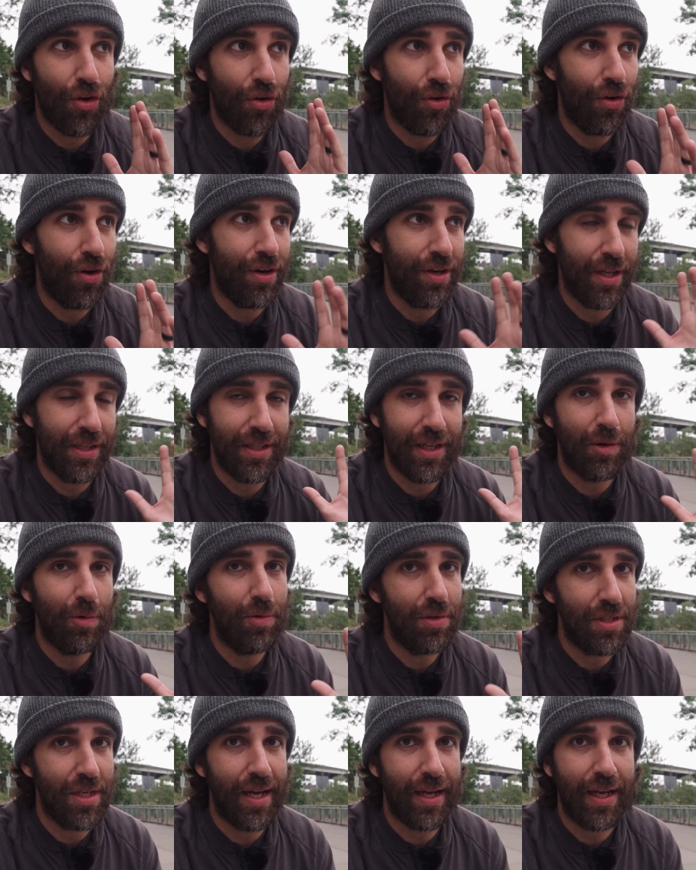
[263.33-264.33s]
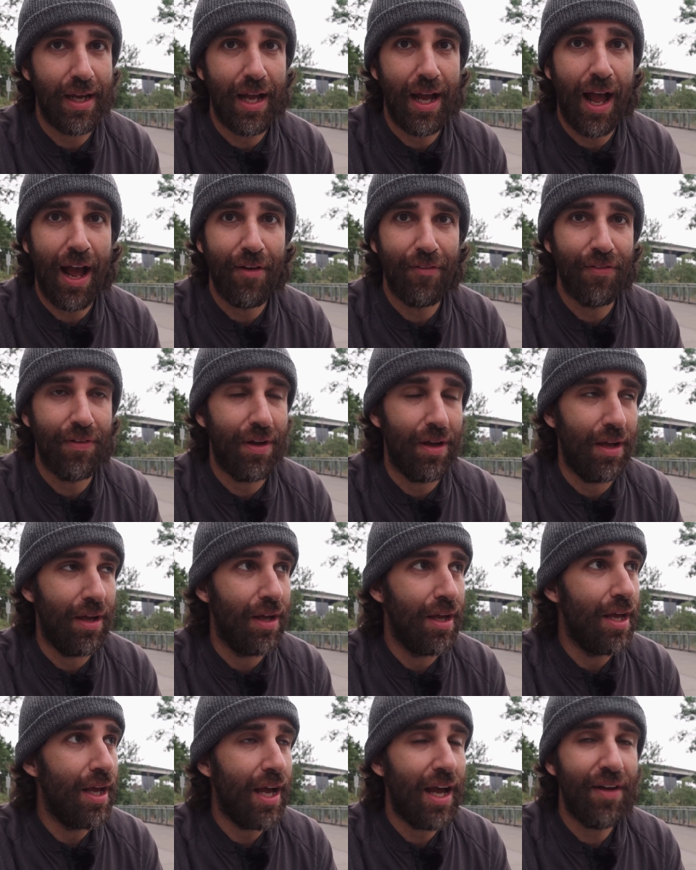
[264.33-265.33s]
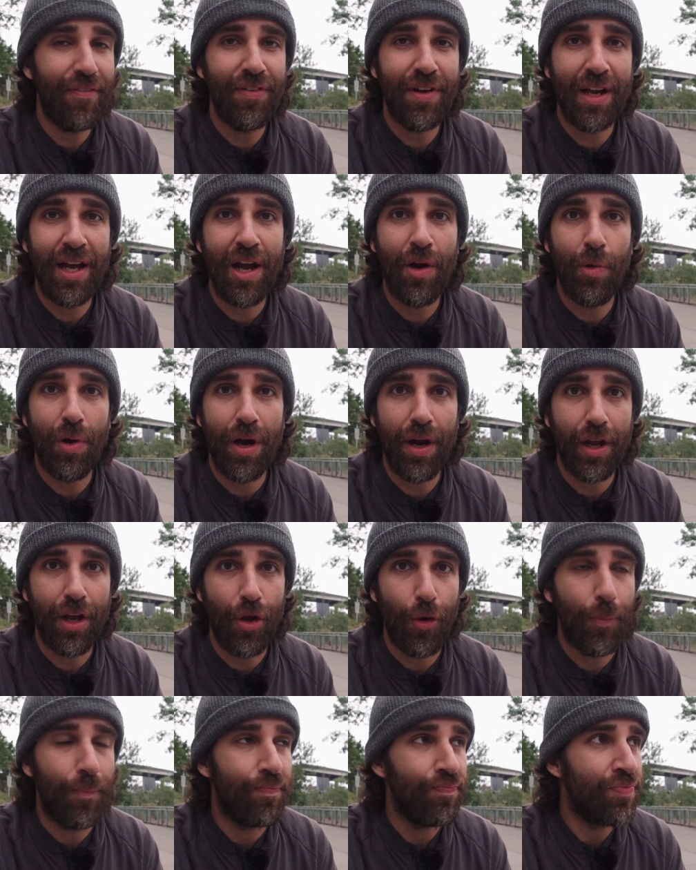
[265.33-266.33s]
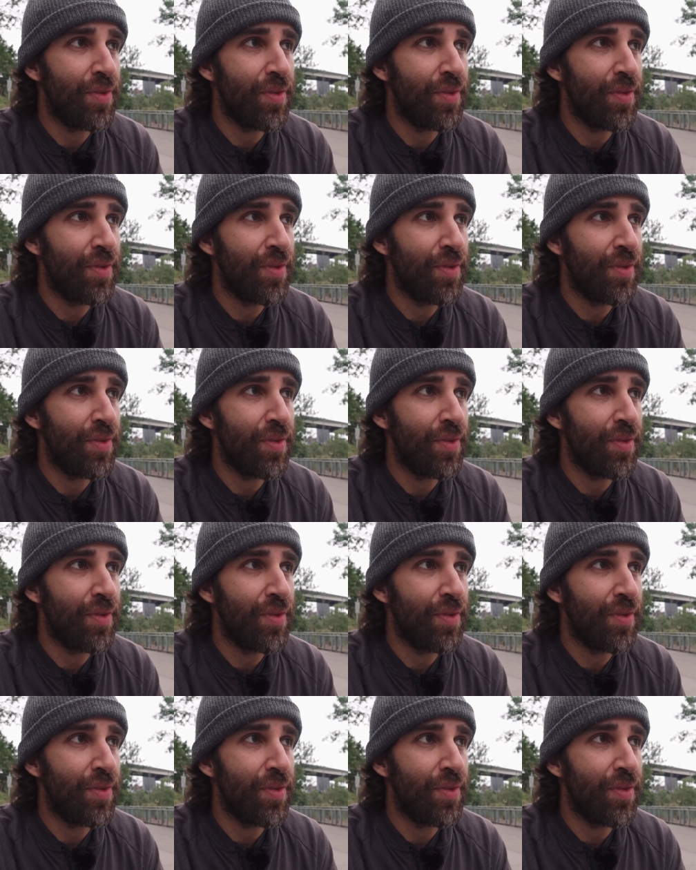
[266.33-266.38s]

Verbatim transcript: hurt, and that was like a half, a, uh, half an hour ago.